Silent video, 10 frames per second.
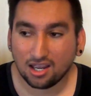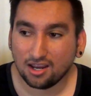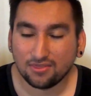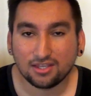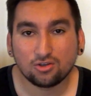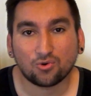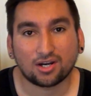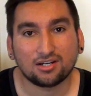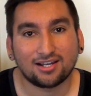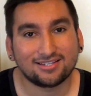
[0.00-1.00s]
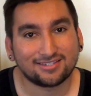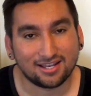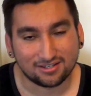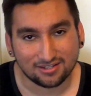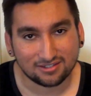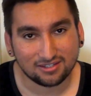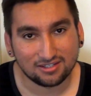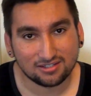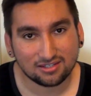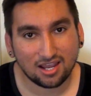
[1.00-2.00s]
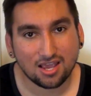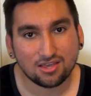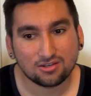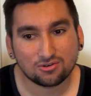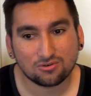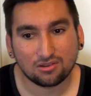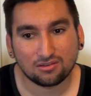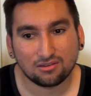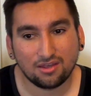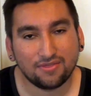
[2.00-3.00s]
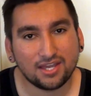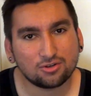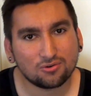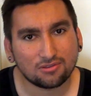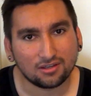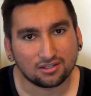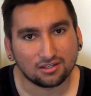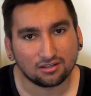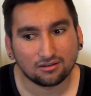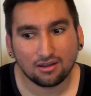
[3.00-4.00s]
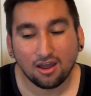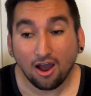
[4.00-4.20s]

and then you recognize sentences, and then you're thinking,